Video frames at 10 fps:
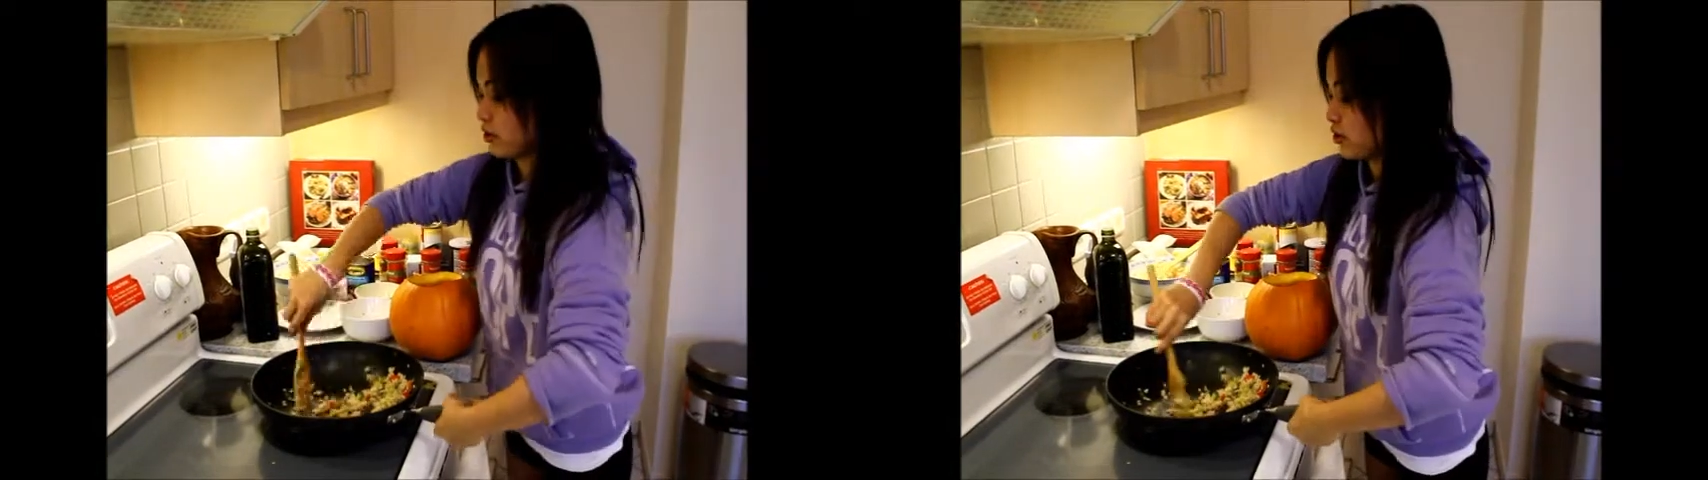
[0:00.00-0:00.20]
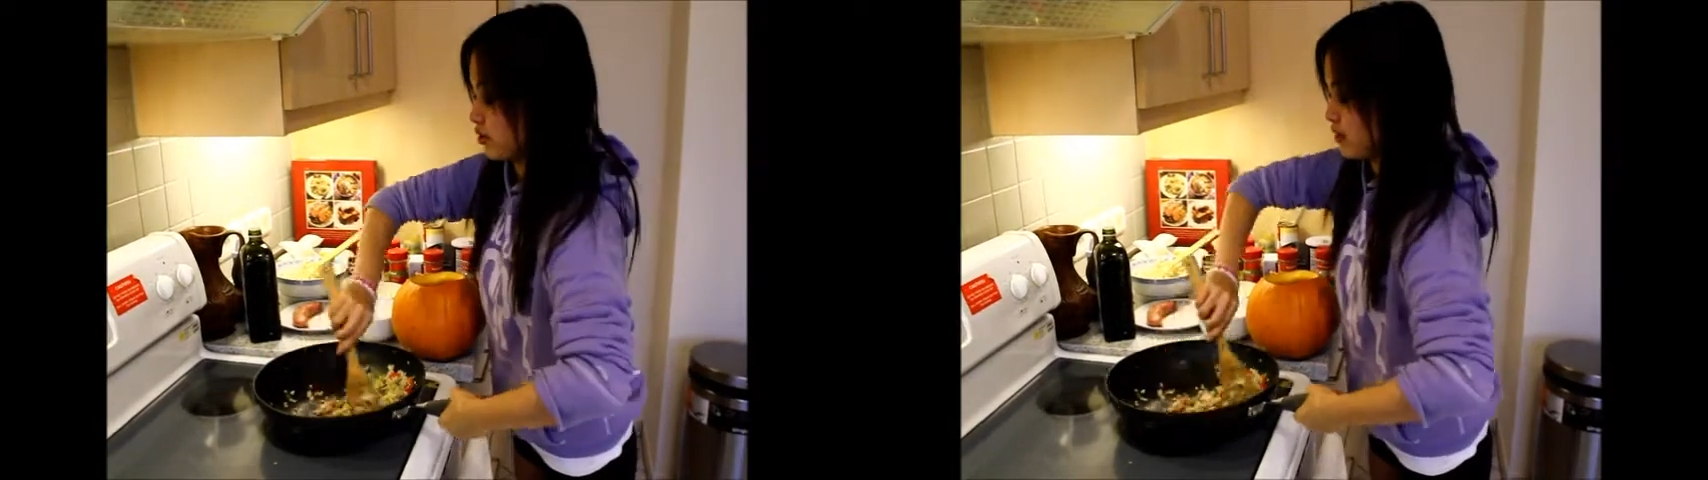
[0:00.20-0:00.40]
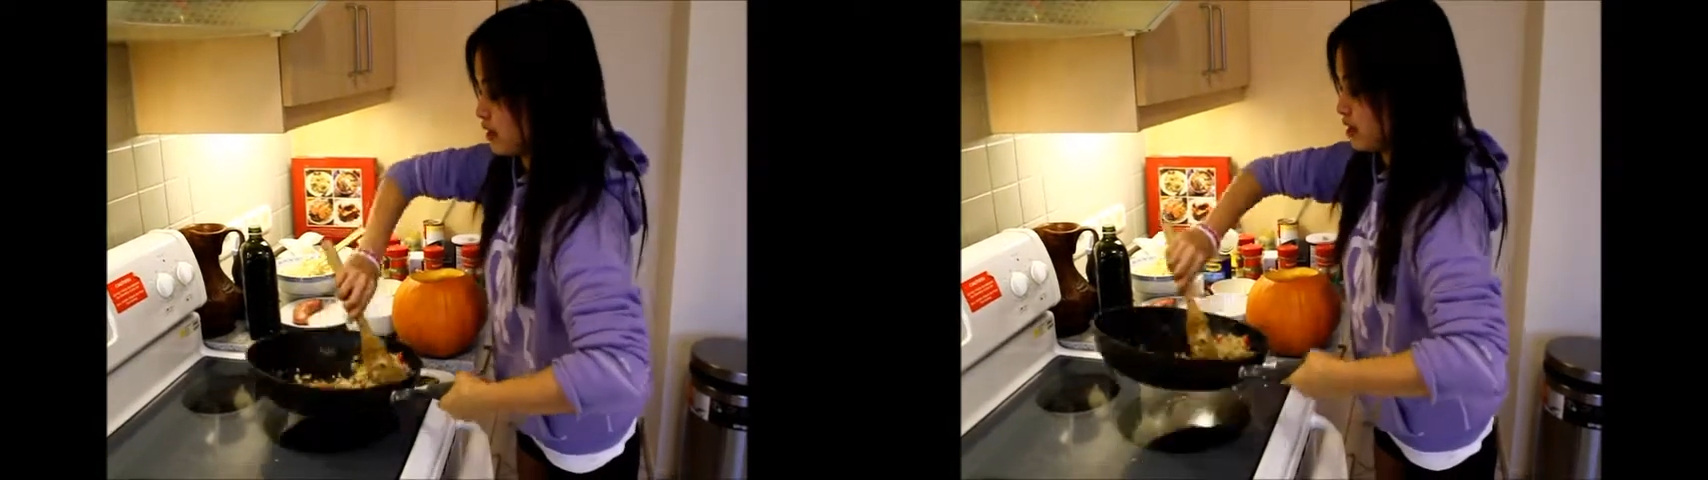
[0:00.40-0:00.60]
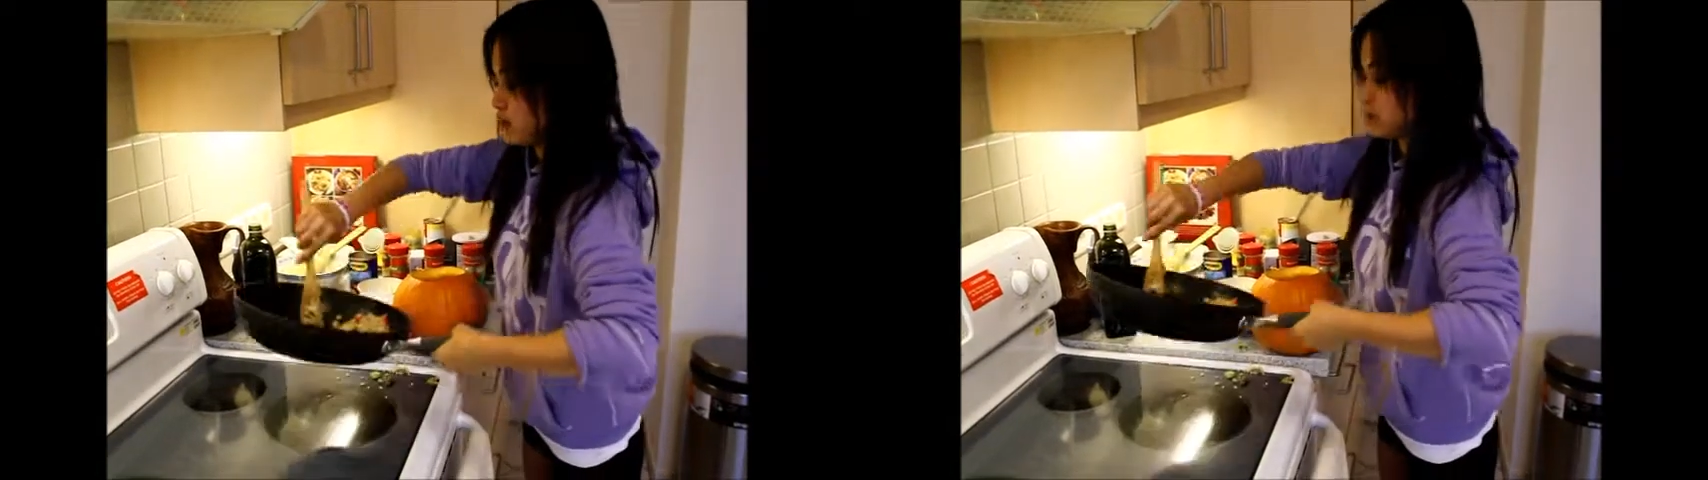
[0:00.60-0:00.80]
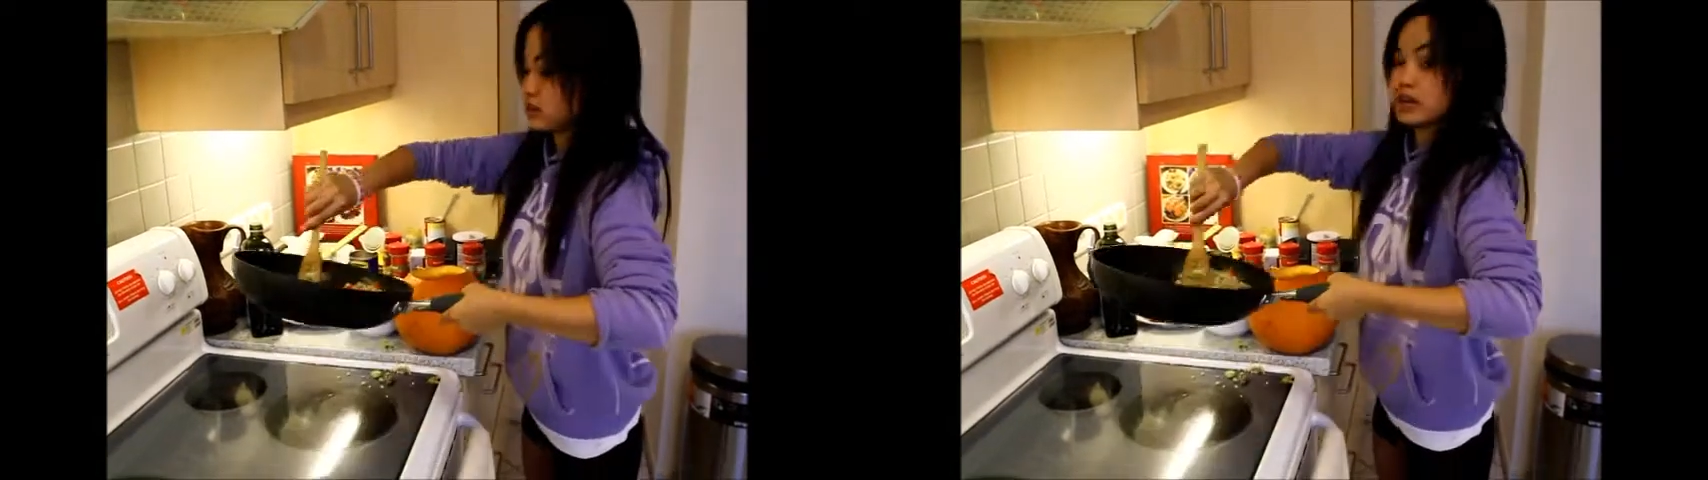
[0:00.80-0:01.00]
30
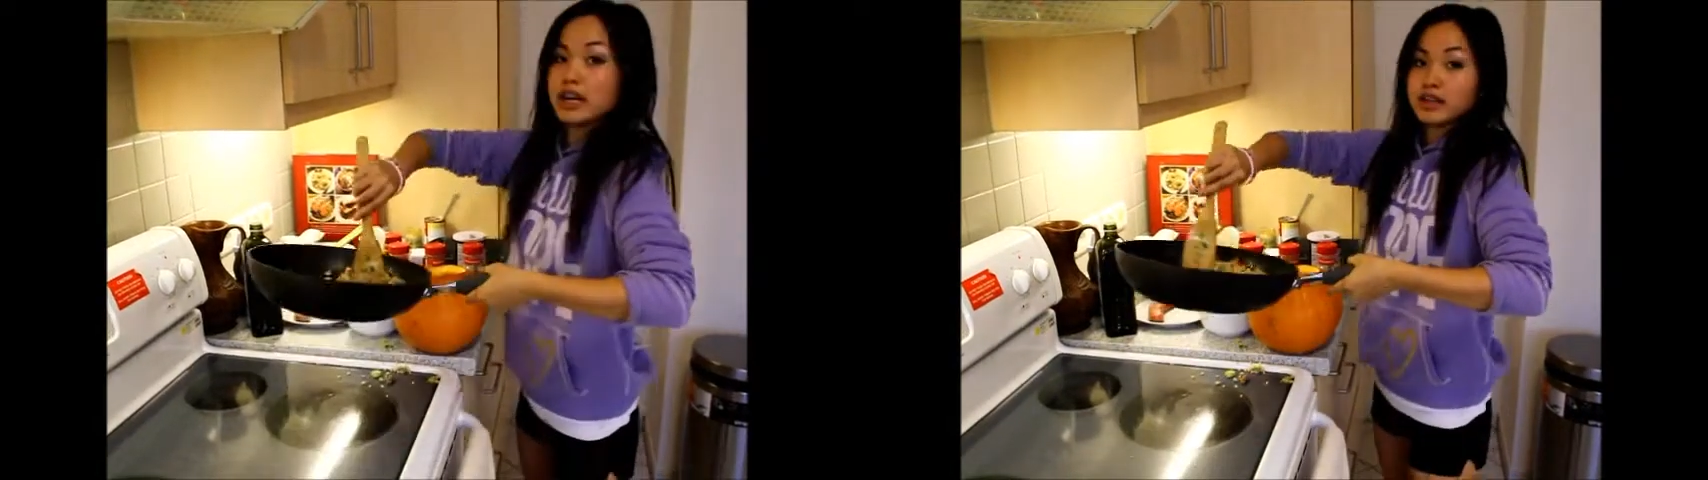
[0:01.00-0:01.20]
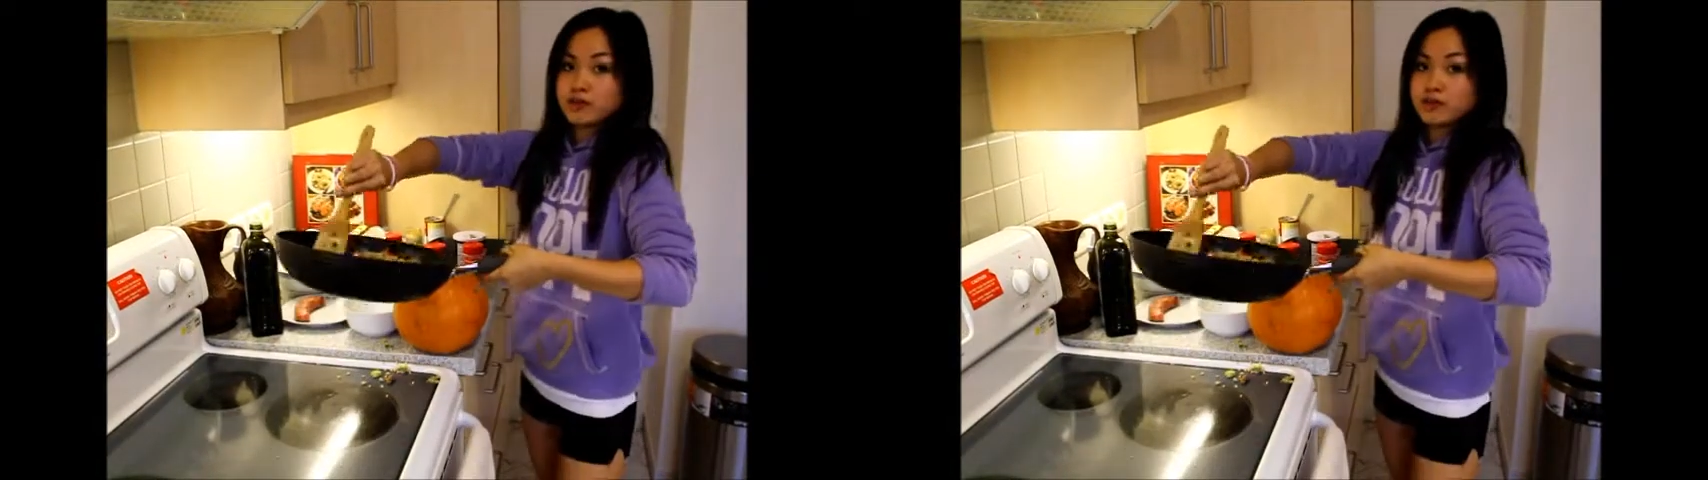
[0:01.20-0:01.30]
minutes, and